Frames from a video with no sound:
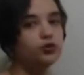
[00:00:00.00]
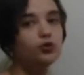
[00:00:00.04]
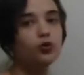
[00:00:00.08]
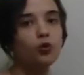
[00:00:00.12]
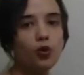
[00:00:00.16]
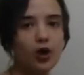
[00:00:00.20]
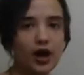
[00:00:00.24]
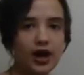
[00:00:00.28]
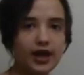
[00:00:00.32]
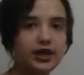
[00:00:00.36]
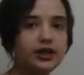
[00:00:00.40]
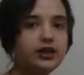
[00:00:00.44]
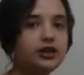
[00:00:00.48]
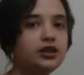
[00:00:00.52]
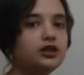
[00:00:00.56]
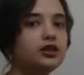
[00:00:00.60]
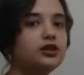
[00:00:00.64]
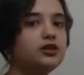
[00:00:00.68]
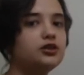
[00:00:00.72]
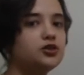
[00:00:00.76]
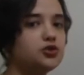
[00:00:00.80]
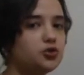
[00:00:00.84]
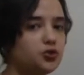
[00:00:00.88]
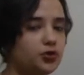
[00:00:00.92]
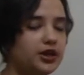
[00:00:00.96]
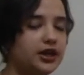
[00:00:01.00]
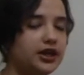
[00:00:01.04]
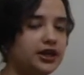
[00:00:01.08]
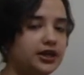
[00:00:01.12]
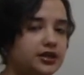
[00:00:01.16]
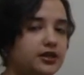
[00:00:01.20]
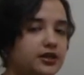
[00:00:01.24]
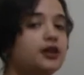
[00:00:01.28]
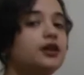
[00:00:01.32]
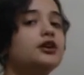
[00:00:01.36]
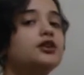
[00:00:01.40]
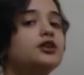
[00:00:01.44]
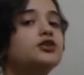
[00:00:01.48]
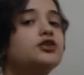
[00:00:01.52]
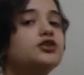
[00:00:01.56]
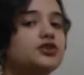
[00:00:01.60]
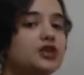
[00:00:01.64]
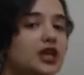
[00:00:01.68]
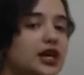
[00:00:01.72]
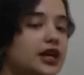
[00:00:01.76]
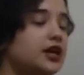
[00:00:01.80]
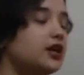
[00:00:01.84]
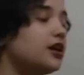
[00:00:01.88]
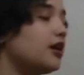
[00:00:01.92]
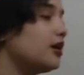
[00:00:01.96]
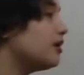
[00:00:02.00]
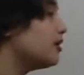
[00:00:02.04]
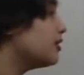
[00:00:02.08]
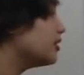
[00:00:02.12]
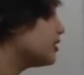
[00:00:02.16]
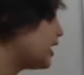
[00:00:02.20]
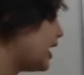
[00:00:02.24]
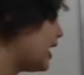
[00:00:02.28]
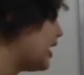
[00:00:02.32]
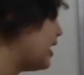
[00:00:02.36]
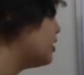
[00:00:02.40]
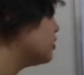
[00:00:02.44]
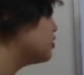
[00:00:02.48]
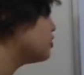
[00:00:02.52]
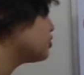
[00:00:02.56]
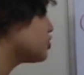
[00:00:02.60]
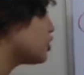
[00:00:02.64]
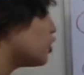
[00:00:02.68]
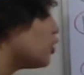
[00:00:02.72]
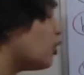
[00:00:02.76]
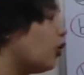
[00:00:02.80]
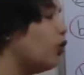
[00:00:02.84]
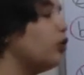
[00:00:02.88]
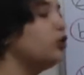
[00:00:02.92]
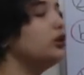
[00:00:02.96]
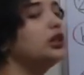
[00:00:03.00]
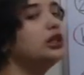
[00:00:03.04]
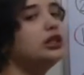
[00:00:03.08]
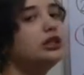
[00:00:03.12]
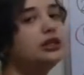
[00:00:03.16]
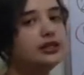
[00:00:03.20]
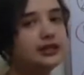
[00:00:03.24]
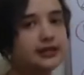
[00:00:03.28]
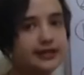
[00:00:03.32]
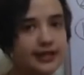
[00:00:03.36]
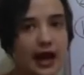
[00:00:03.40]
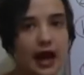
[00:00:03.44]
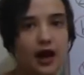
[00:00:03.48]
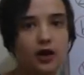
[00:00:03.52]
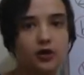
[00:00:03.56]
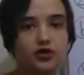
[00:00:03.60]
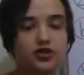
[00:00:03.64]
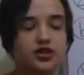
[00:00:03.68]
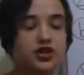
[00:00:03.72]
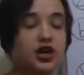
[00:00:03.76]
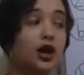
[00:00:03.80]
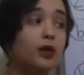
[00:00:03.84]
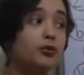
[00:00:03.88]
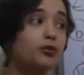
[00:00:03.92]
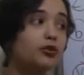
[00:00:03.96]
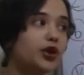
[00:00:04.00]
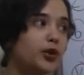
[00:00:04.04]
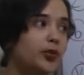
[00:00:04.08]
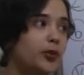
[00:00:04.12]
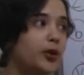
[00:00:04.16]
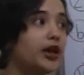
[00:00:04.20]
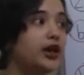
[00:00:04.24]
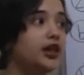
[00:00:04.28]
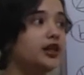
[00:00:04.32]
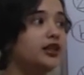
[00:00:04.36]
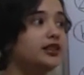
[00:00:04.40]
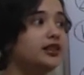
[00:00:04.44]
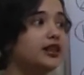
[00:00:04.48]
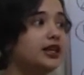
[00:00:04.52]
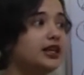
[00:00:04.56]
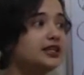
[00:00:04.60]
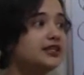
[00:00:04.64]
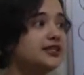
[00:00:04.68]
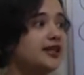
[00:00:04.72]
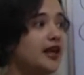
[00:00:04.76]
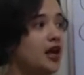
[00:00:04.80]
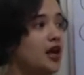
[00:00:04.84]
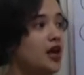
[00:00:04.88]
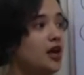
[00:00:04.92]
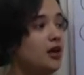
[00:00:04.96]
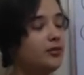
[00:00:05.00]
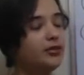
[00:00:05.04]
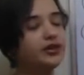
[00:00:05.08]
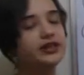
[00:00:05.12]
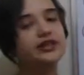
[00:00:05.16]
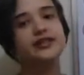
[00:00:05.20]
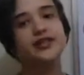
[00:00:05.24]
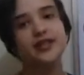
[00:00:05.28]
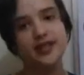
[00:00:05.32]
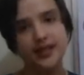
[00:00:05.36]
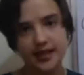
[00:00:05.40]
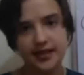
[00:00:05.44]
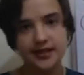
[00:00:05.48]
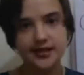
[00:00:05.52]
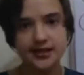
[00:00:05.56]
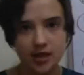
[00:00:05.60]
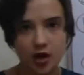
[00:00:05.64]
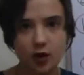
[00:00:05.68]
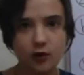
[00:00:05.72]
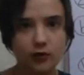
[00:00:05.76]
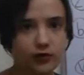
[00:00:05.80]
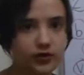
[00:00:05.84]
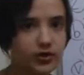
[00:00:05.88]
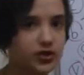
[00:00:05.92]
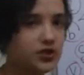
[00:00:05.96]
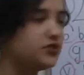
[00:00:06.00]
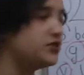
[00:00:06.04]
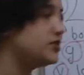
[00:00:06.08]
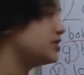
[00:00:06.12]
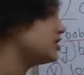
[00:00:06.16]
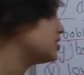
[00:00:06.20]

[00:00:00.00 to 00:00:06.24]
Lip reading: why do we need to take account only the sounds. I'm repeating this because it is confusing,